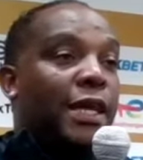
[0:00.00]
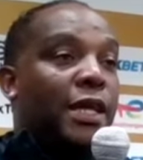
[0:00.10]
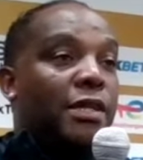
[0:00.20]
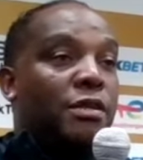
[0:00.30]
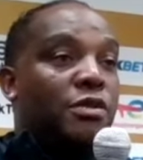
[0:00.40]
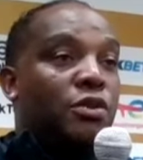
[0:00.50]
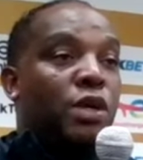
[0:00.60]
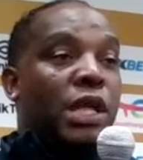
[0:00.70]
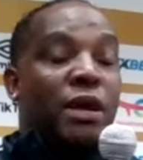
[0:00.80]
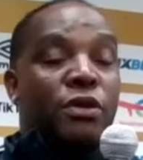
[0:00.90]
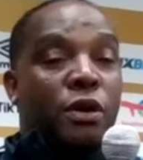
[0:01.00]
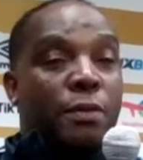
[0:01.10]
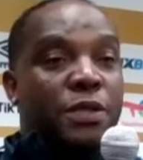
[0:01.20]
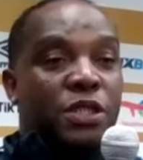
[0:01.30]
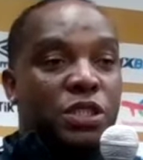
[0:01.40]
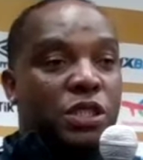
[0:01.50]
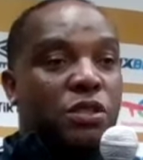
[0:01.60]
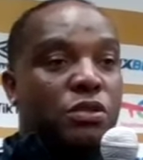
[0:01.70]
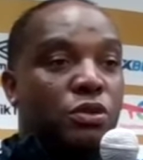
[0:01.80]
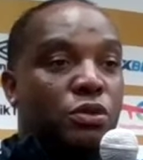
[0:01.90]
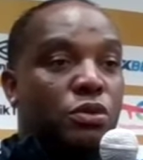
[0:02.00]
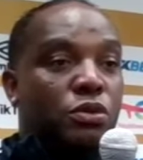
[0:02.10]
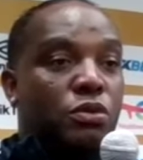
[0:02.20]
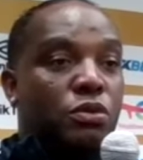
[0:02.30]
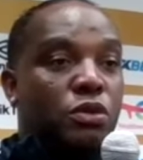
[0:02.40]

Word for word: and you allow the opposition to